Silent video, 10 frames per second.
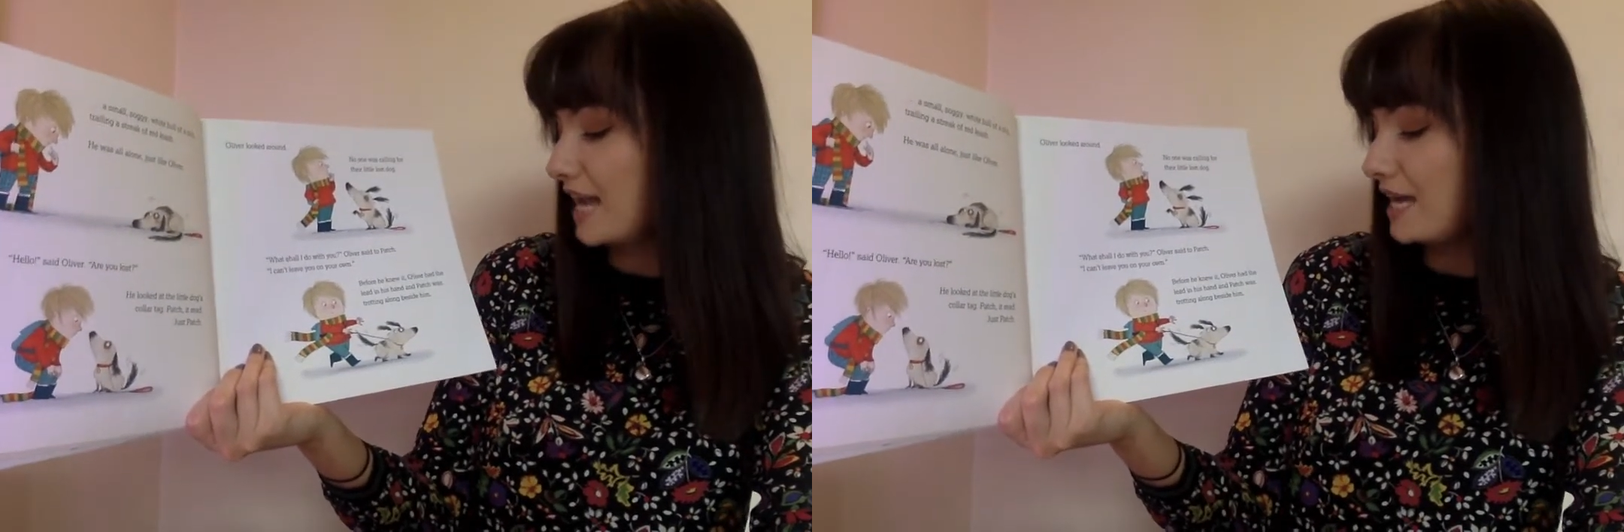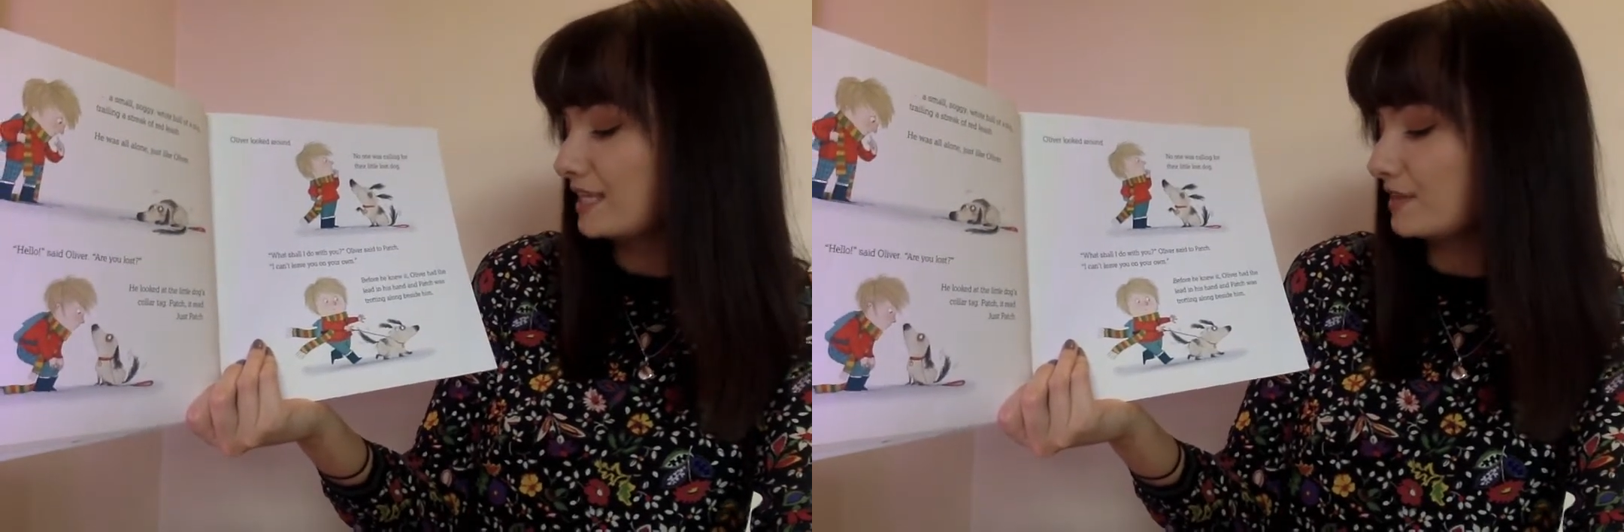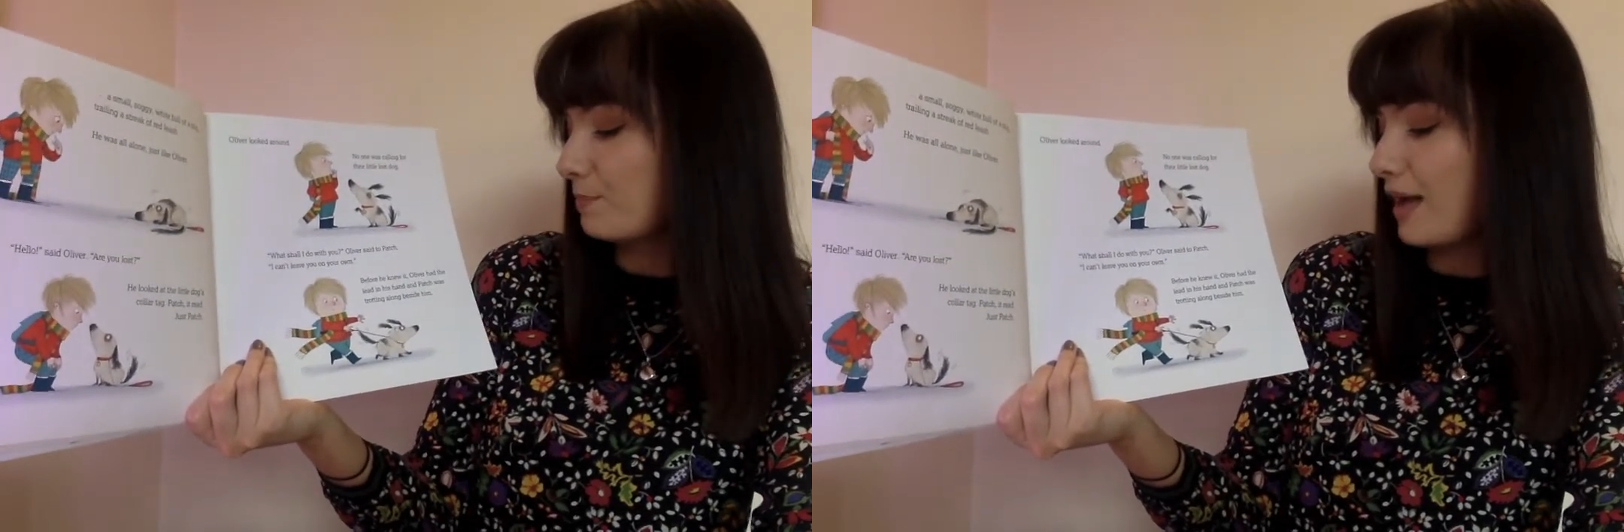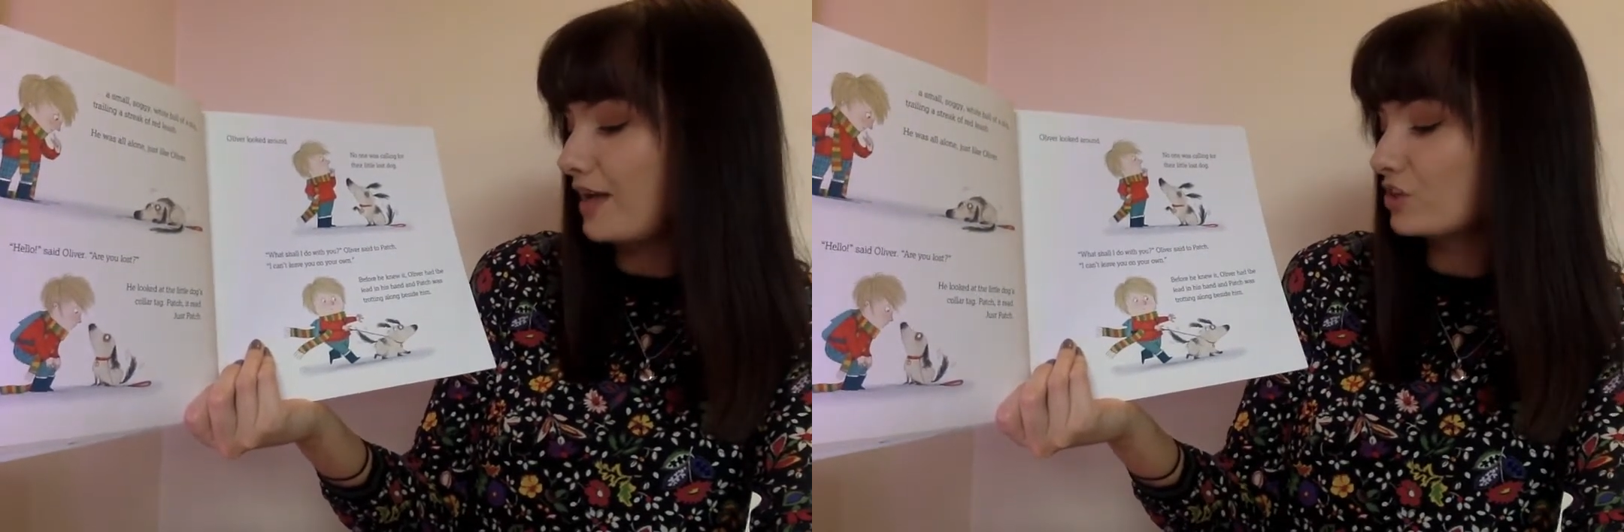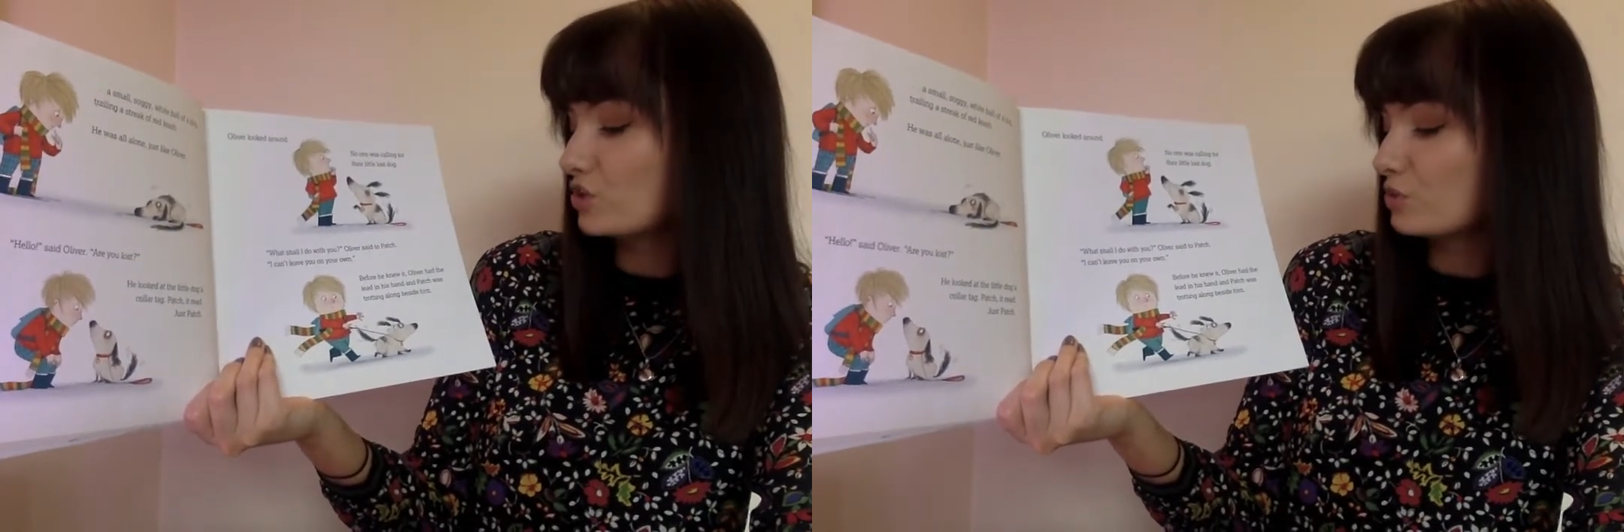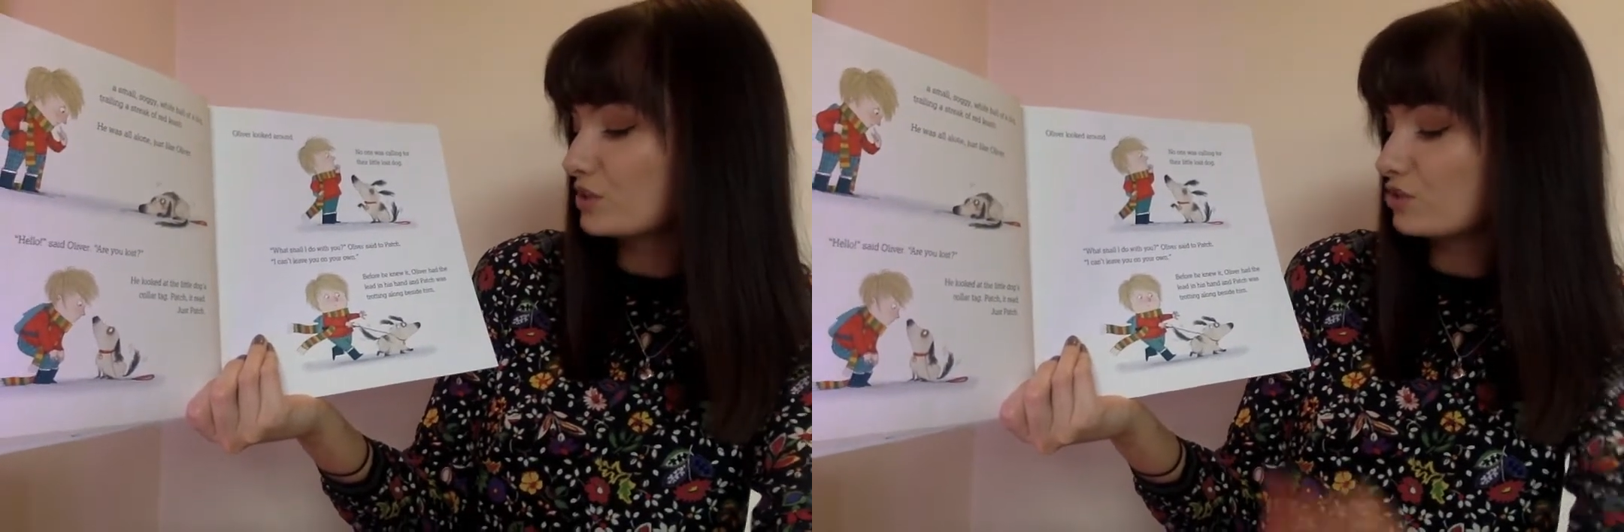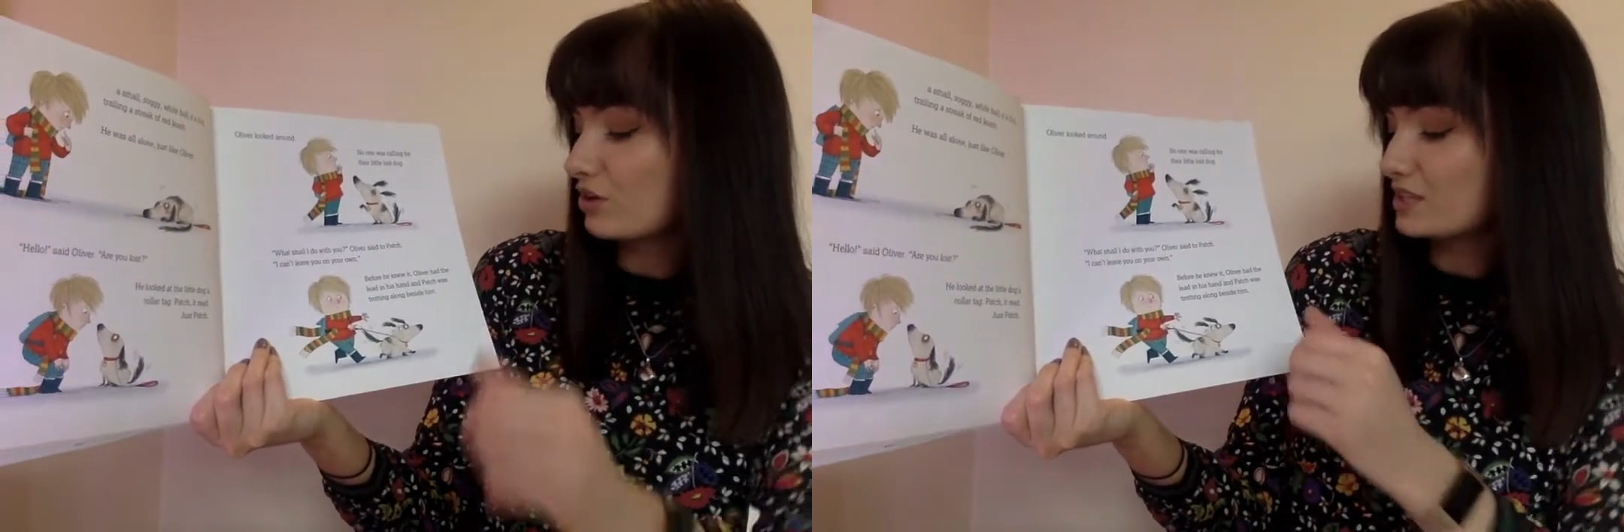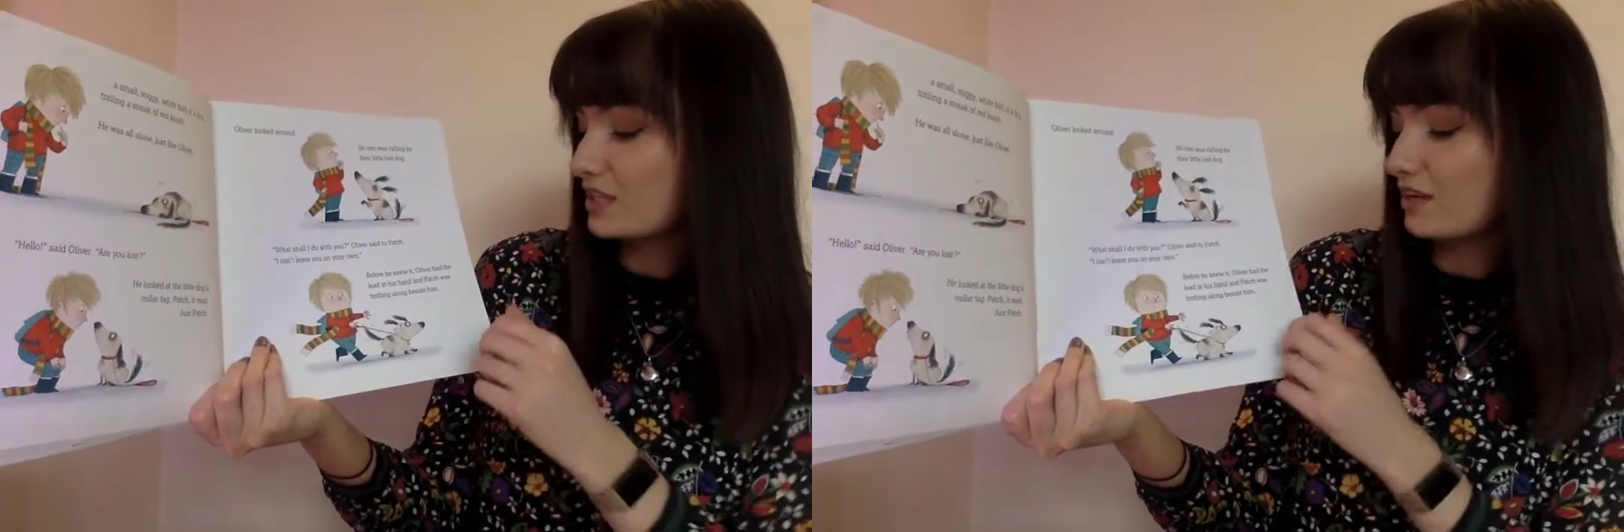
hand and Patch was trotting